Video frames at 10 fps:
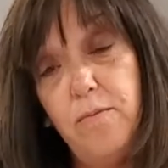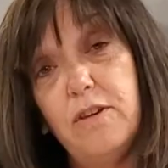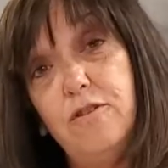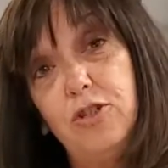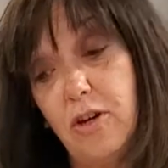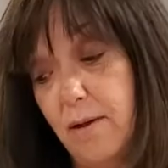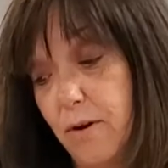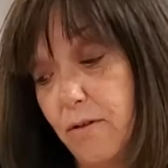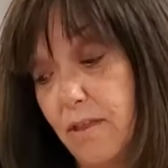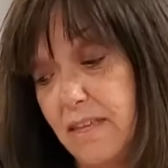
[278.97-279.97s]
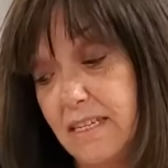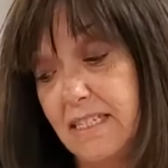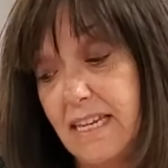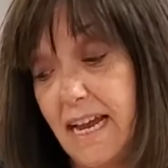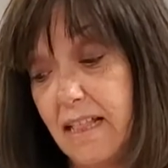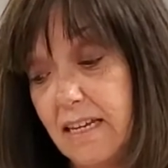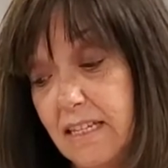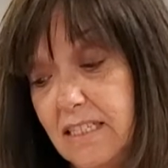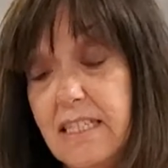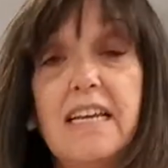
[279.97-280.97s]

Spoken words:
that you try both of these salads.